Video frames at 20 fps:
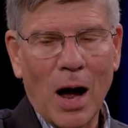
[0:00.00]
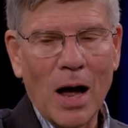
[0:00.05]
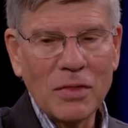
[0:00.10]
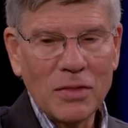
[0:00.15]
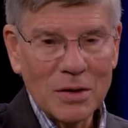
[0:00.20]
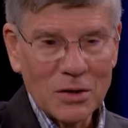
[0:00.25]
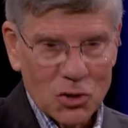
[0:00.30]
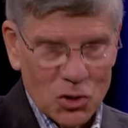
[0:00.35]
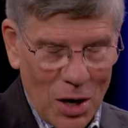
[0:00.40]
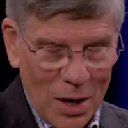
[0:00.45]
I
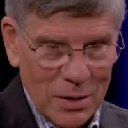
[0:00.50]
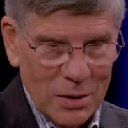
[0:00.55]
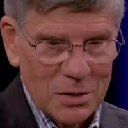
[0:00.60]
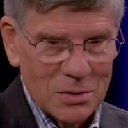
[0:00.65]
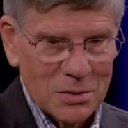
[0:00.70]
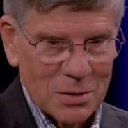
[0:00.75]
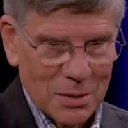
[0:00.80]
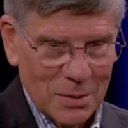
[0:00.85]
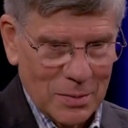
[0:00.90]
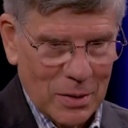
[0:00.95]

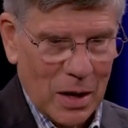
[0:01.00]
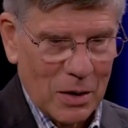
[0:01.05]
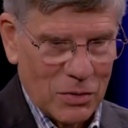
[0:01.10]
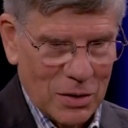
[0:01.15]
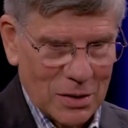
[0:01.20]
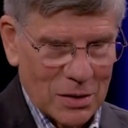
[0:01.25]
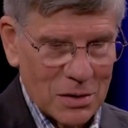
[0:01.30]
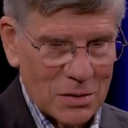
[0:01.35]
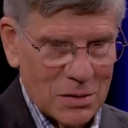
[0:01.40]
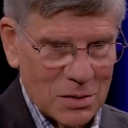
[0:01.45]

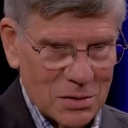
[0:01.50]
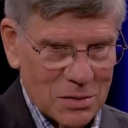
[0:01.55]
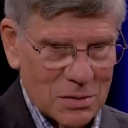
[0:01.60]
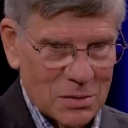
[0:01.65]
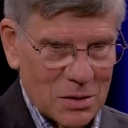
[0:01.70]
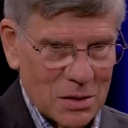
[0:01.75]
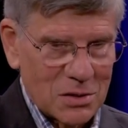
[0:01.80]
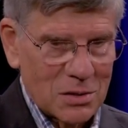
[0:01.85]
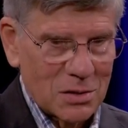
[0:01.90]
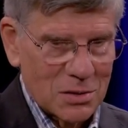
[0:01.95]
think
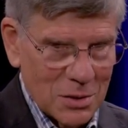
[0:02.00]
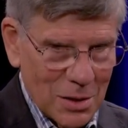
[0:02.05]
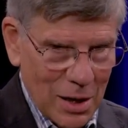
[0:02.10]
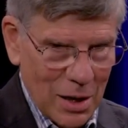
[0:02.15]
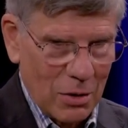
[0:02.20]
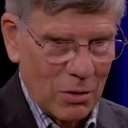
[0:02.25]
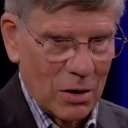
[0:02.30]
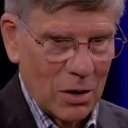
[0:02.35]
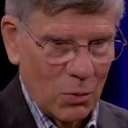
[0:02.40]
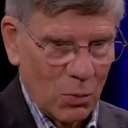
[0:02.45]
this is an
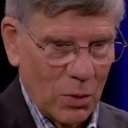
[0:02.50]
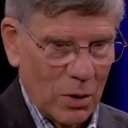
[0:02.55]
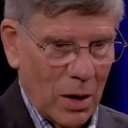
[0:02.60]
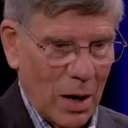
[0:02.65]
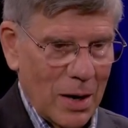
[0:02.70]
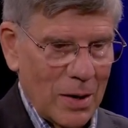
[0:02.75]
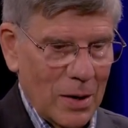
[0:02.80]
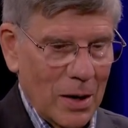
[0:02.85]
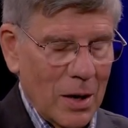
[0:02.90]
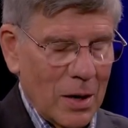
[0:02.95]
area
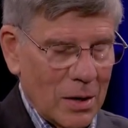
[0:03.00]
where